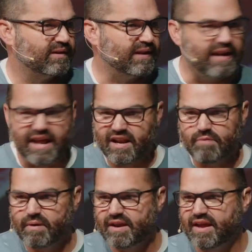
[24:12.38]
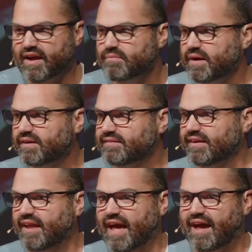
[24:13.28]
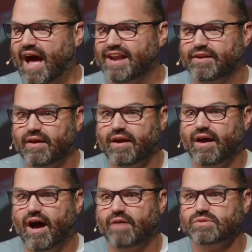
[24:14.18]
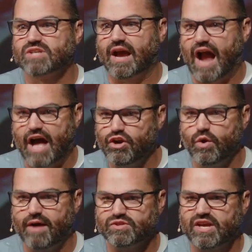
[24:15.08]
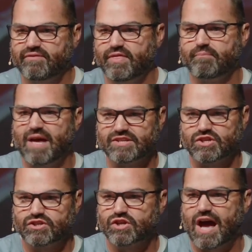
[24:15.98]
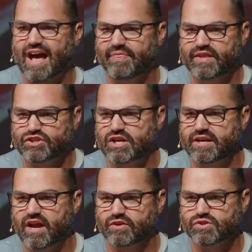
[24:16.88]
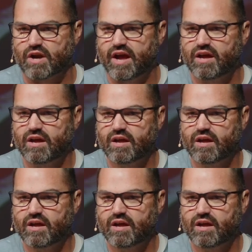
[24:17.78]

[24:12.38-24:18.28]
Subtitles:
Did anybody come here today? I was like, I knew I was giving the message. I had the cheat notes, right?